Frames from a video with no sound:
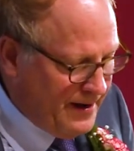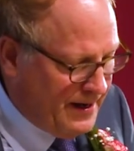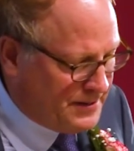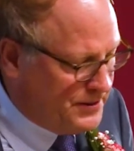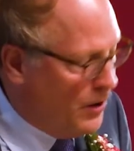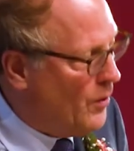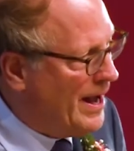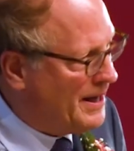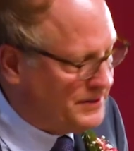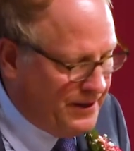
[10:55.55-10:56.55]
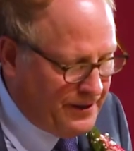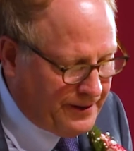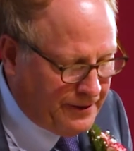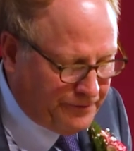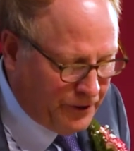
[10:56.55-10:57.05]
It's no accident
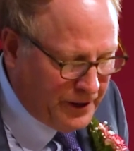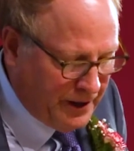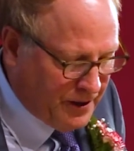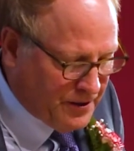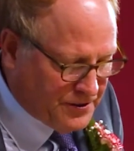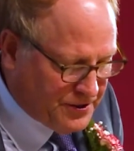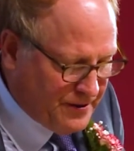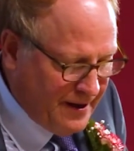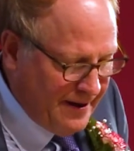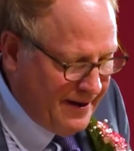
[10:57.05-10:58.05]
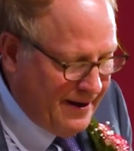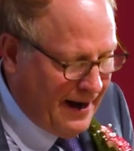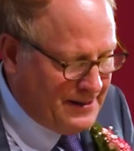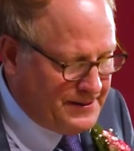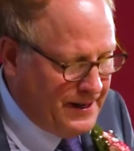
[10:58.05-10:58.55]
that for years
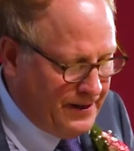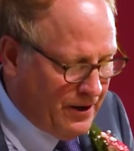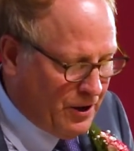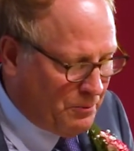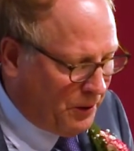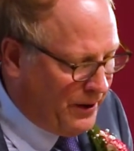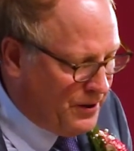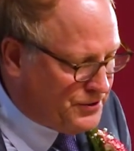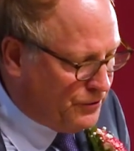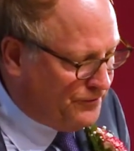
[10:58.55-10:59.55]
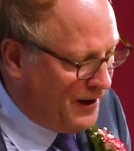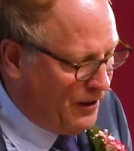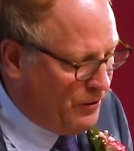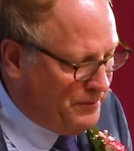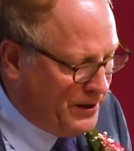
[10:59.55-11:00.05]
I'd see younger players who
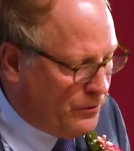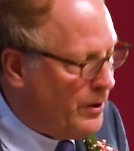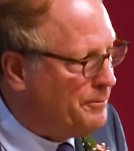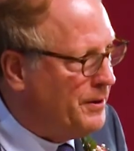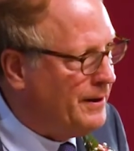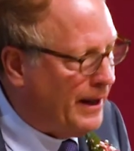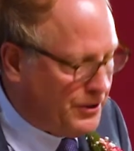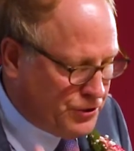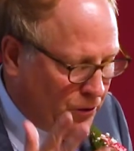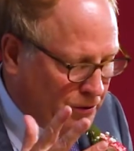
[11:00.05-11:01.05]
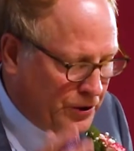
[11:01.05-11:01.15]
followed me at Ripon, like Jolt